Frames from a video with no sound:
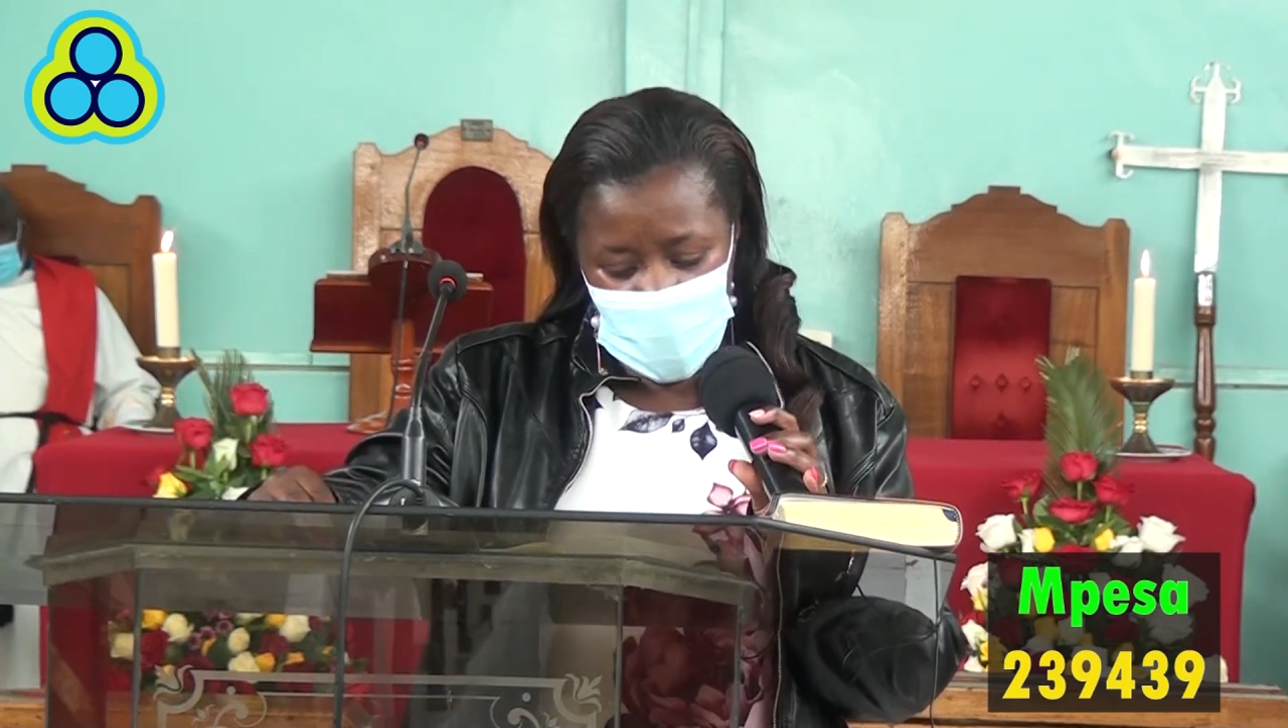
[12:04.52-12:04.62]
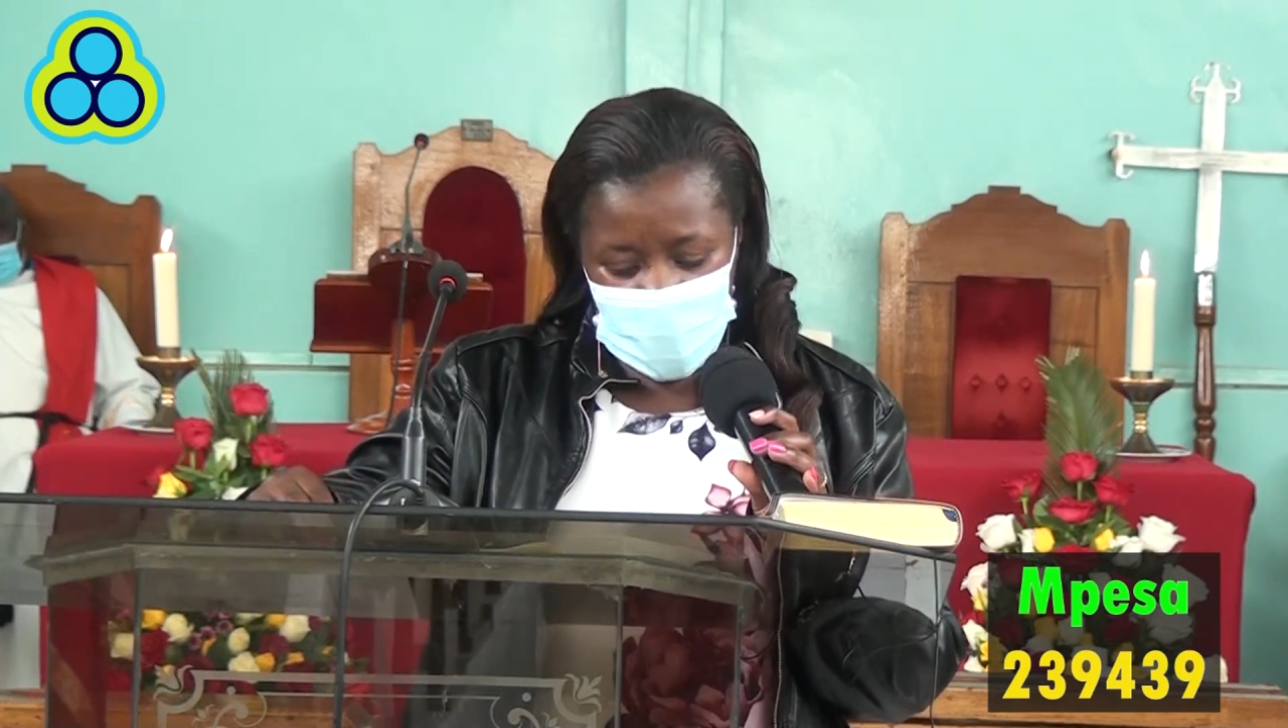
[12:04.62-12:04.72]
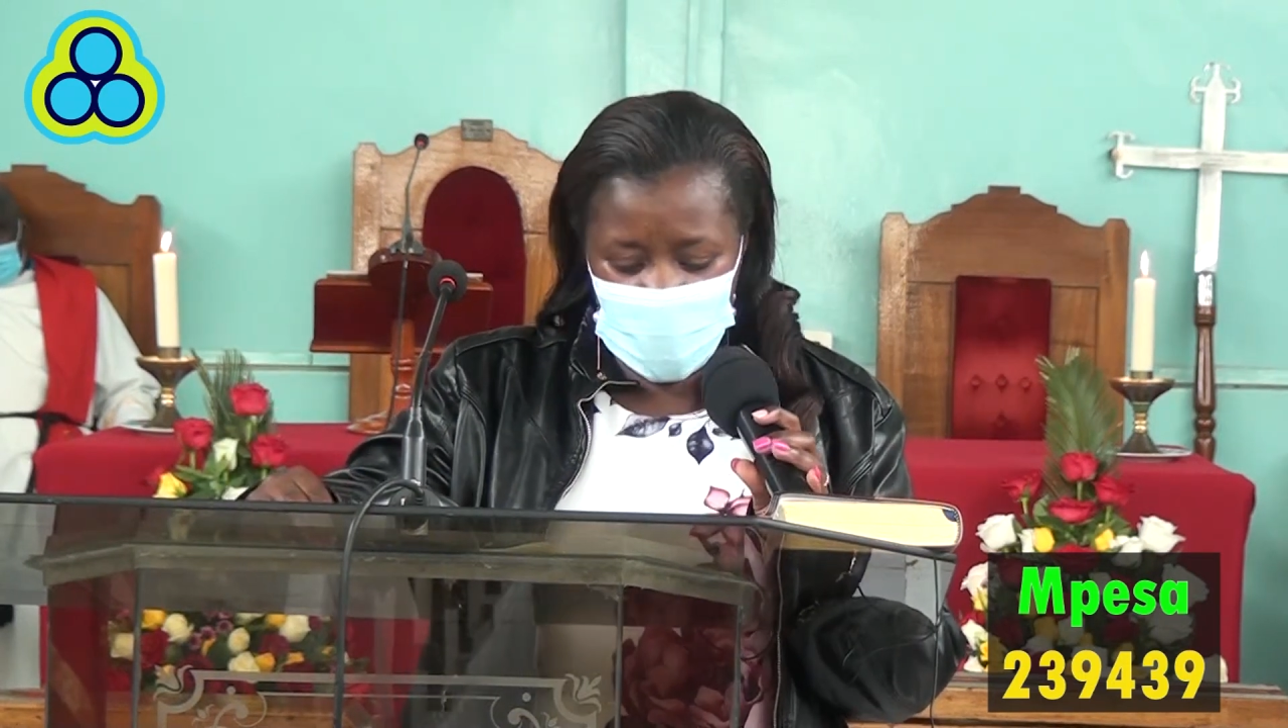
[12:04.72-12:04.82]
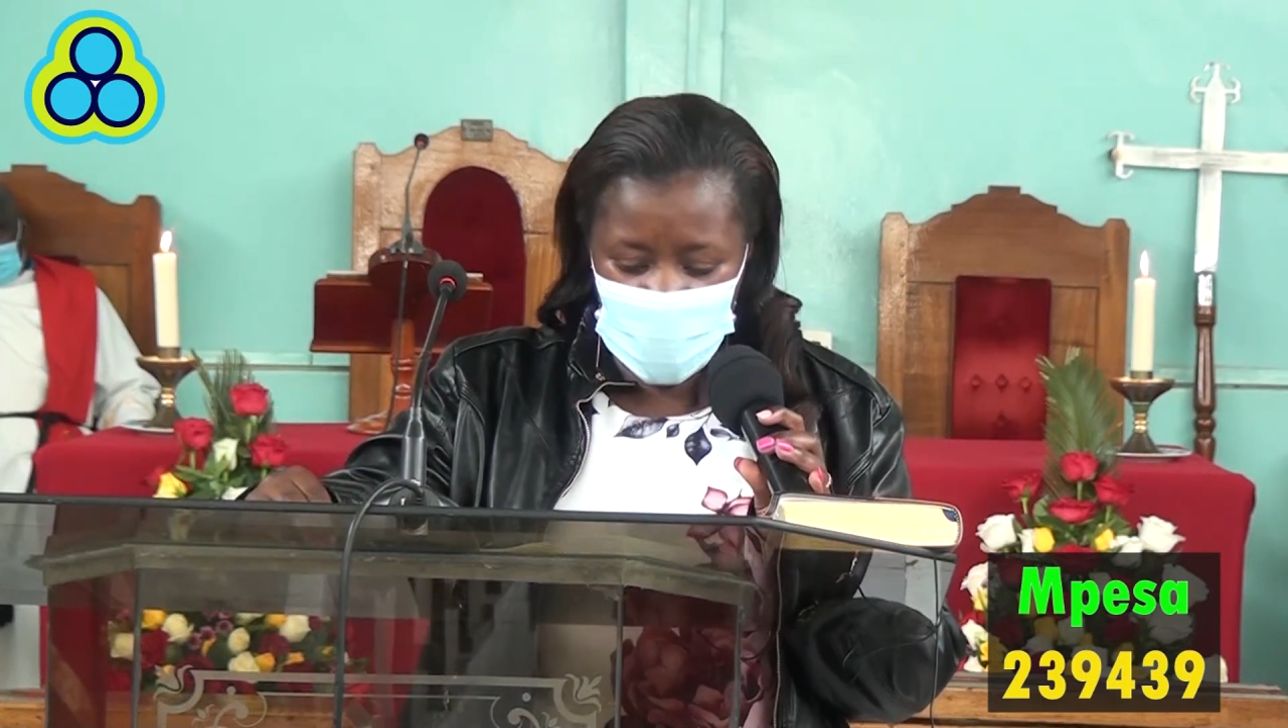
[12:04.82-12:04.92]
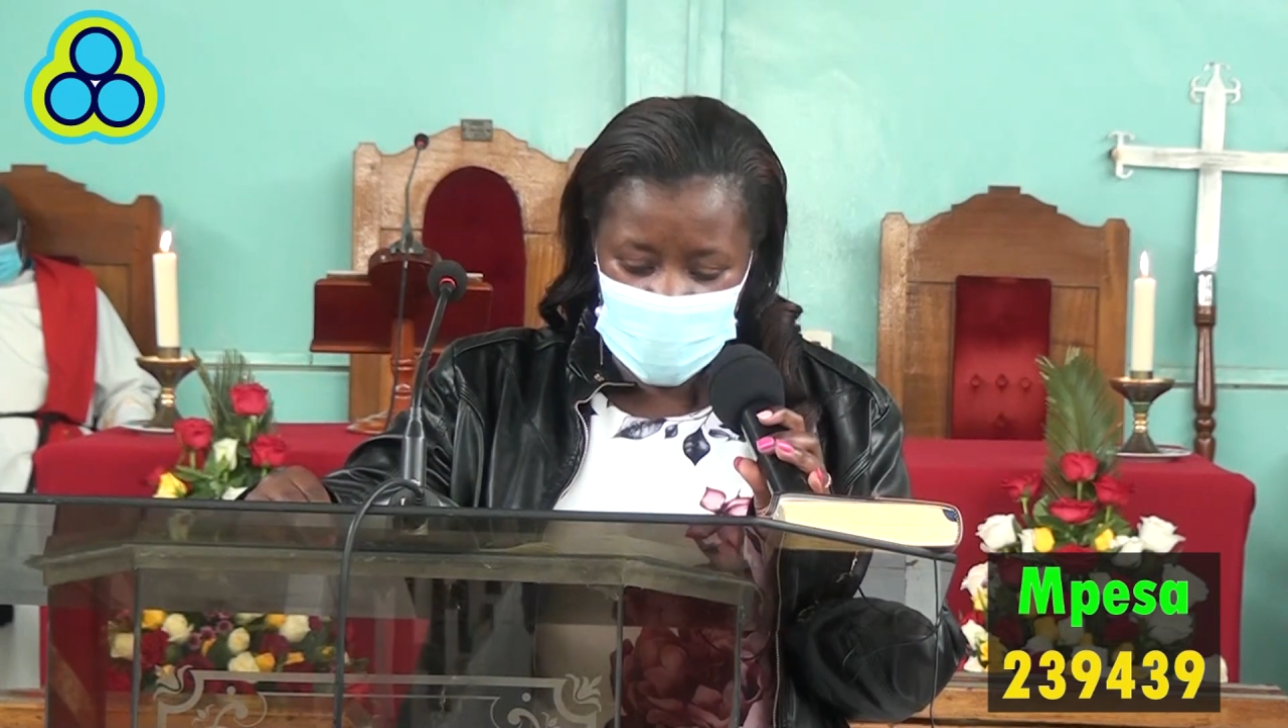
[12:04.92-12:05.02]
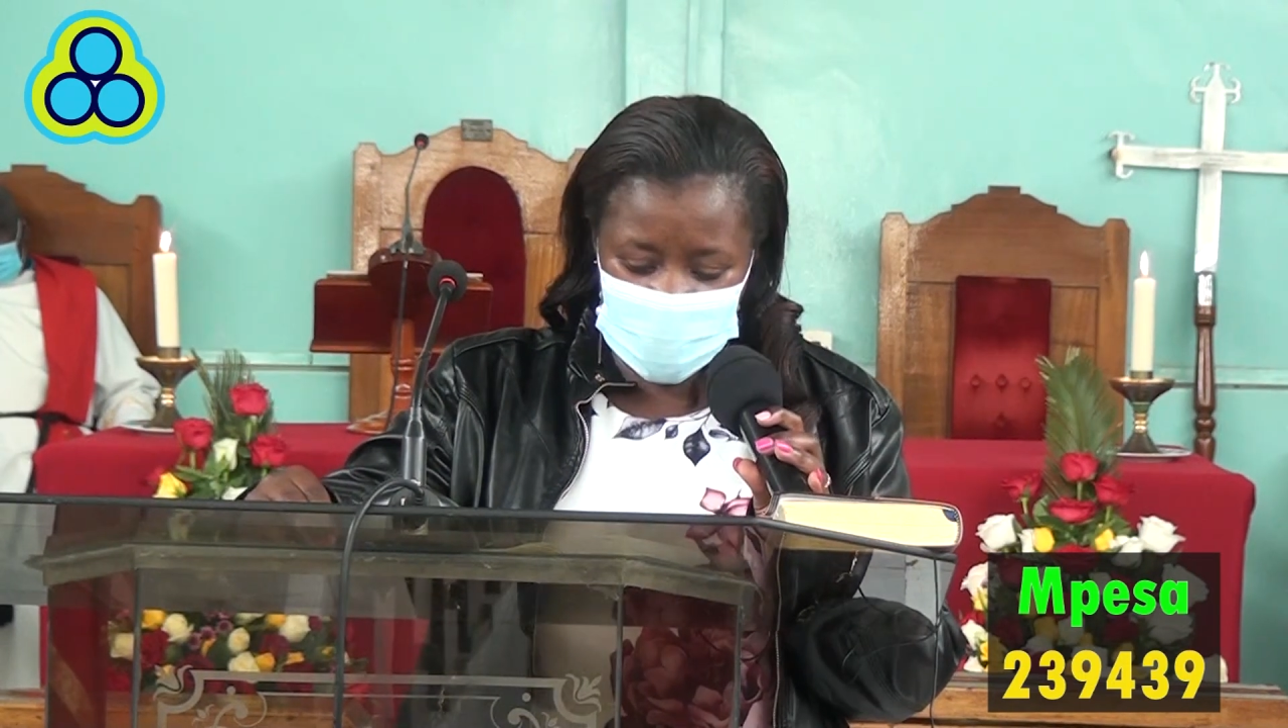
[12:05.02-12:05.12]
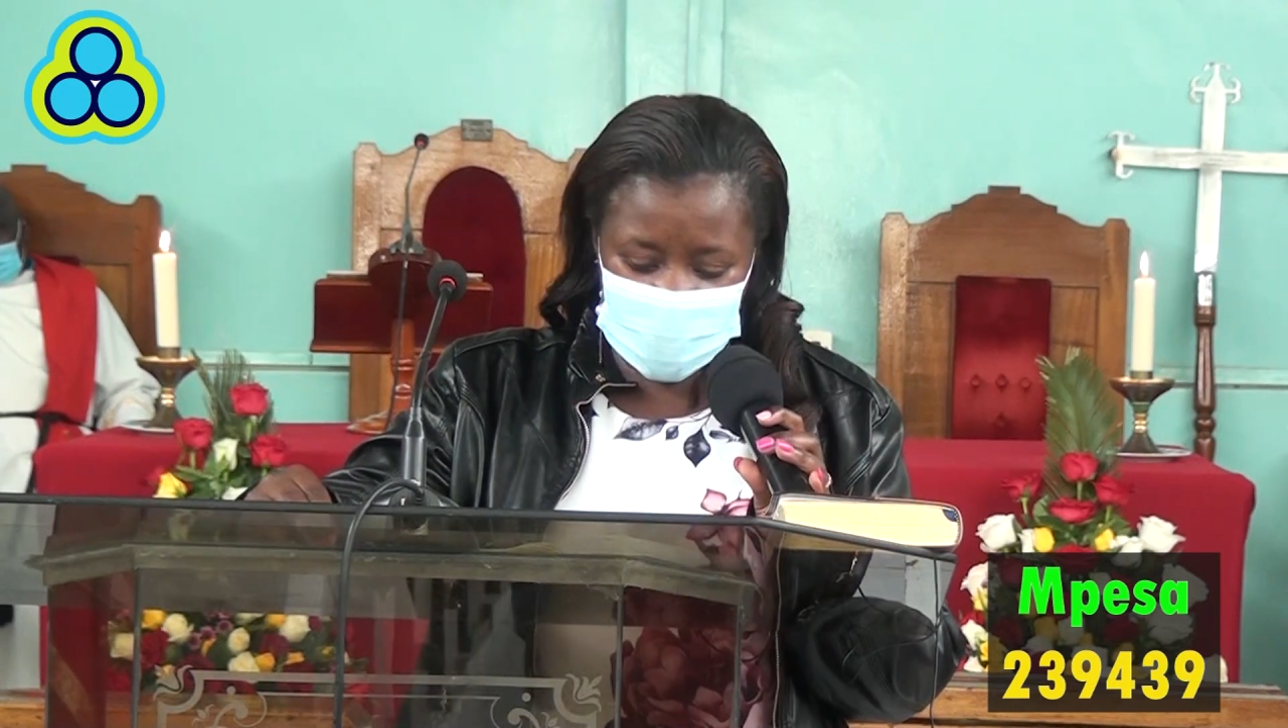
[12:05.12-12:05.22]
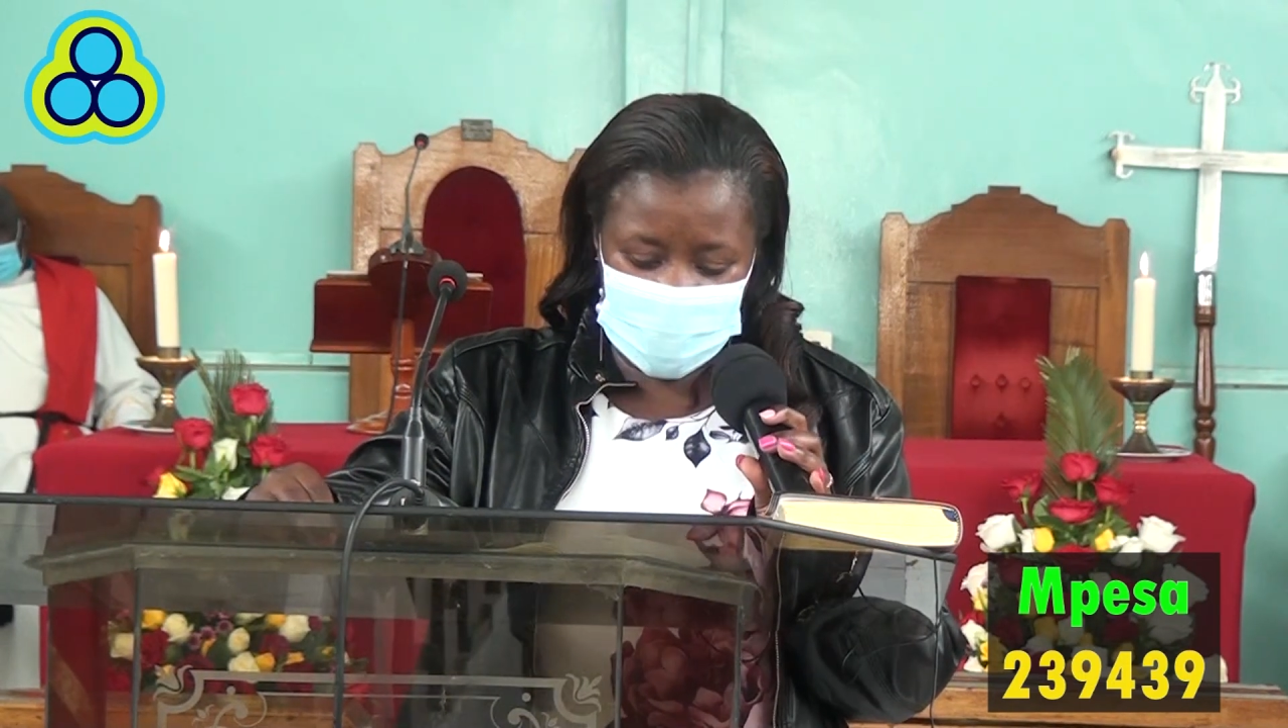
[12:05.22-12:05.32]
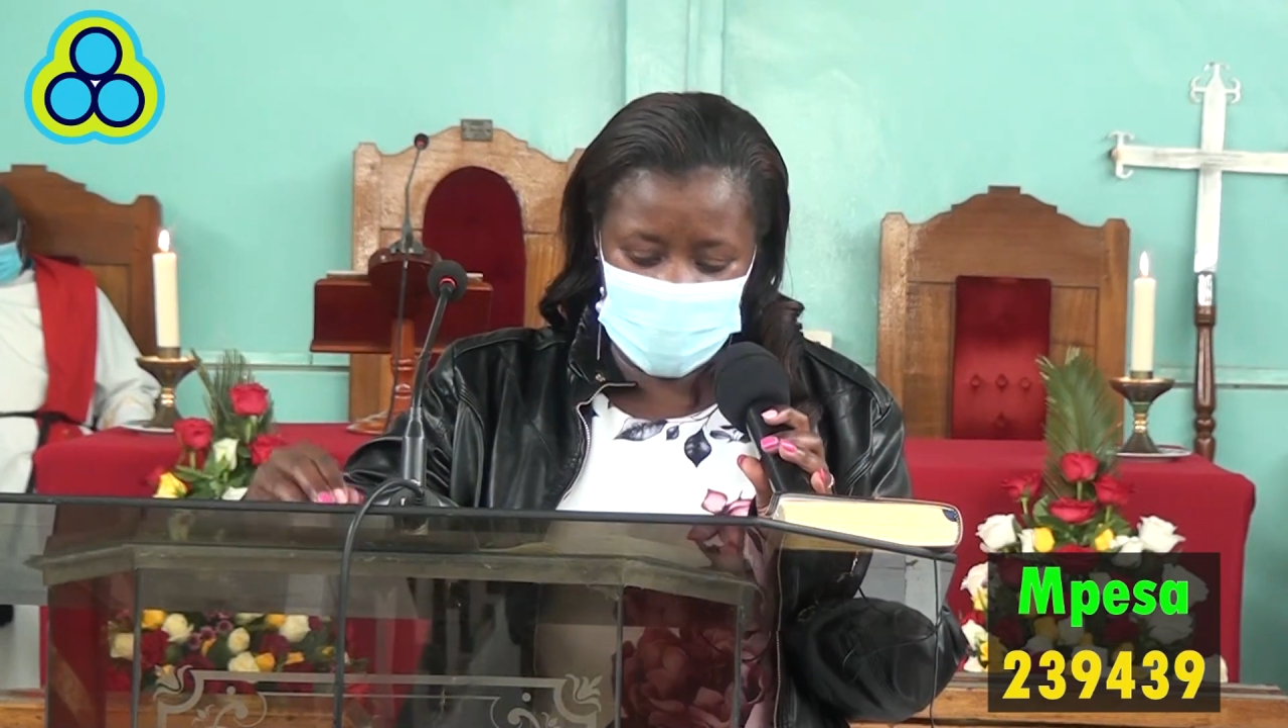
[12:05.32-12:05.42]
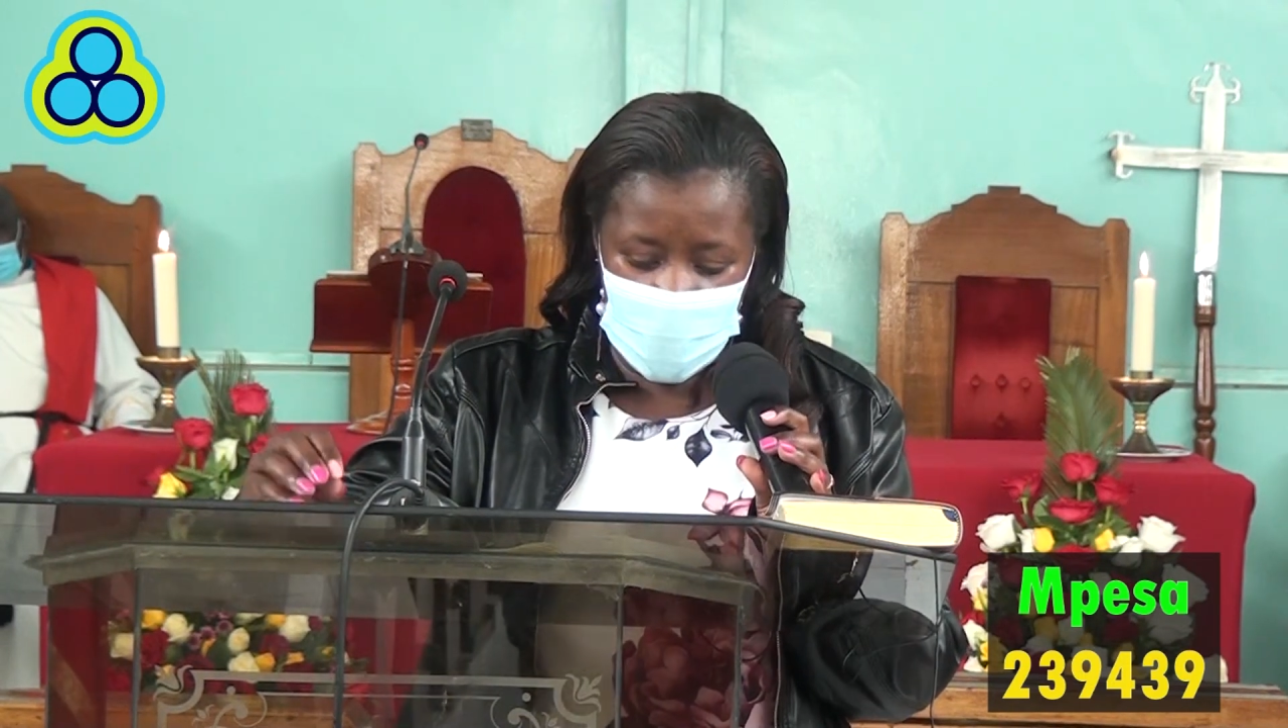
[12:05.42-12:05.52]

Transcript: when he wants to